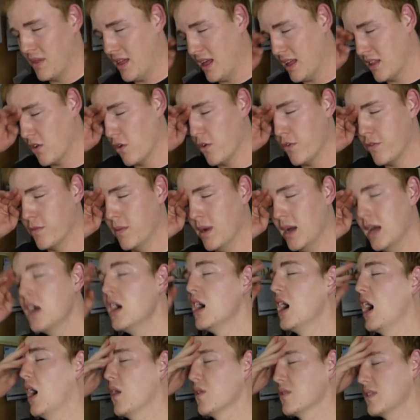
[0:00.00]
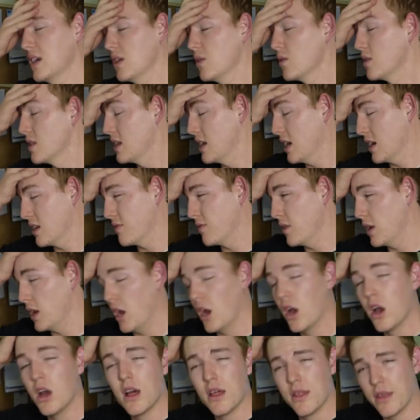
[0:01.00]
But that's all from me. I'll see you in the next
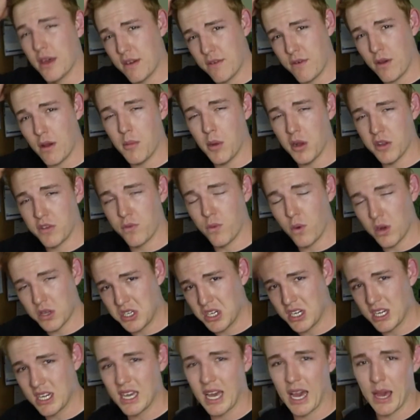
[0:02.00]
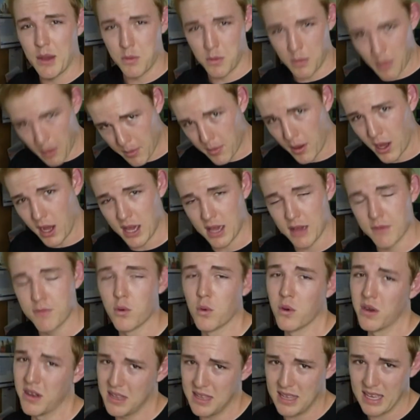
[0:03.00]
video. Thank you very much for watching. And remember, if
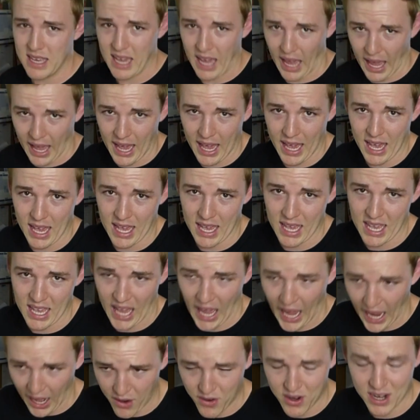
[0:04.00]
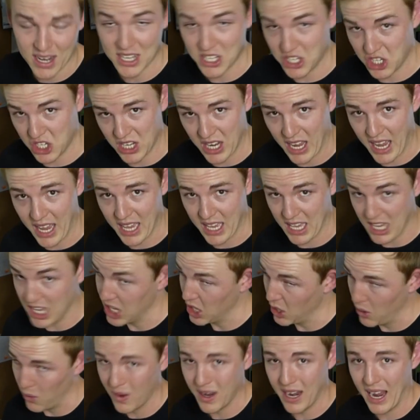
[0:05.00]
you want to see a Harry and Shanai
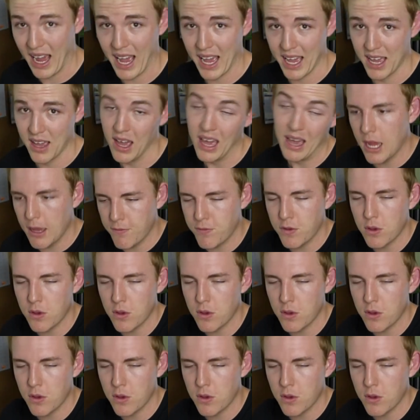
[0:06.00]
Q&A,